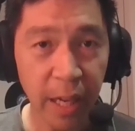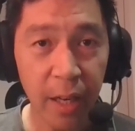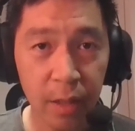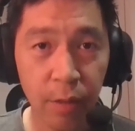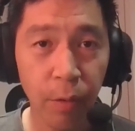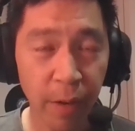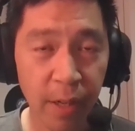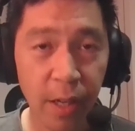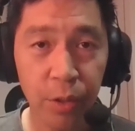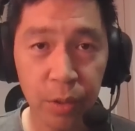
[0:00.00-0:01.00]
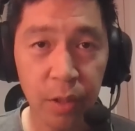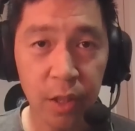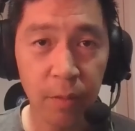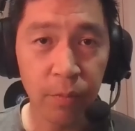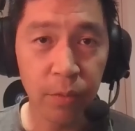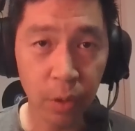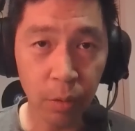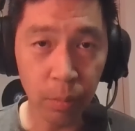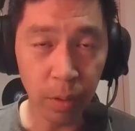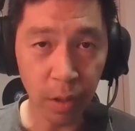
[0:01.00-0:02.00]
the mechanics of the financial system,
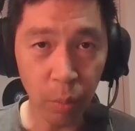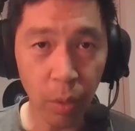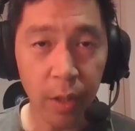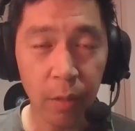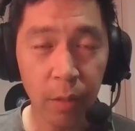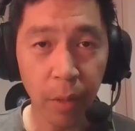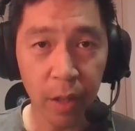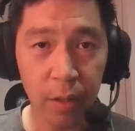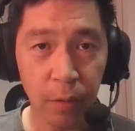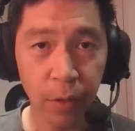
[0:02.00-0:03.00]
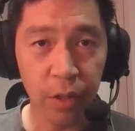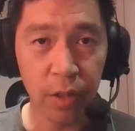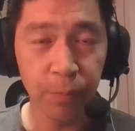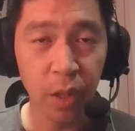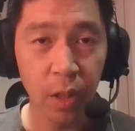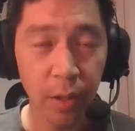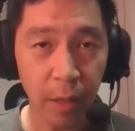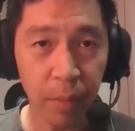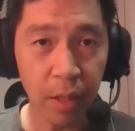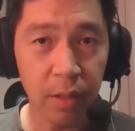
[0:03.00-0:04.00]
so they want the markets to function.
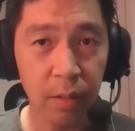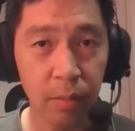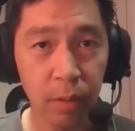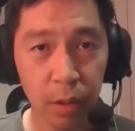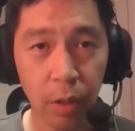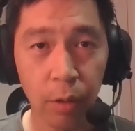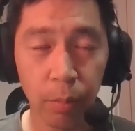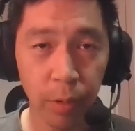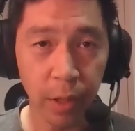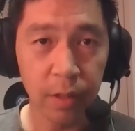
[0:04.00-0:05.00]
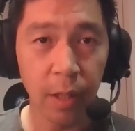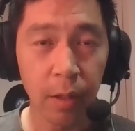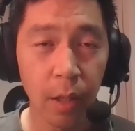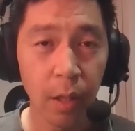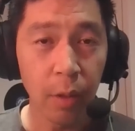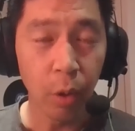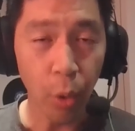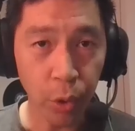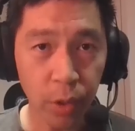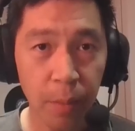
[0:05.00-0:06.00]
That means, so let's say
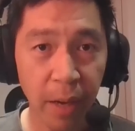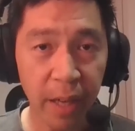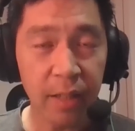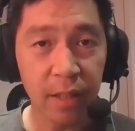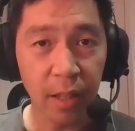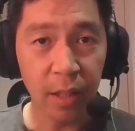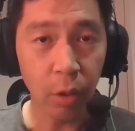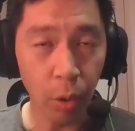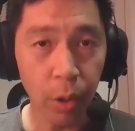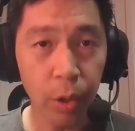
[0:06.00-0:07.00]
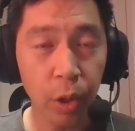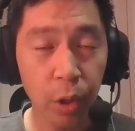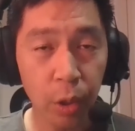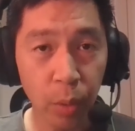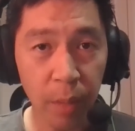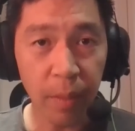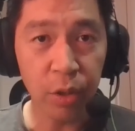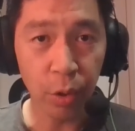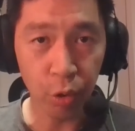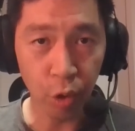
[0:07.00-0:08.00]
orderly buying and selling, or do you want to make
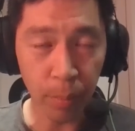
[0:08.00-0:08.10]
sure the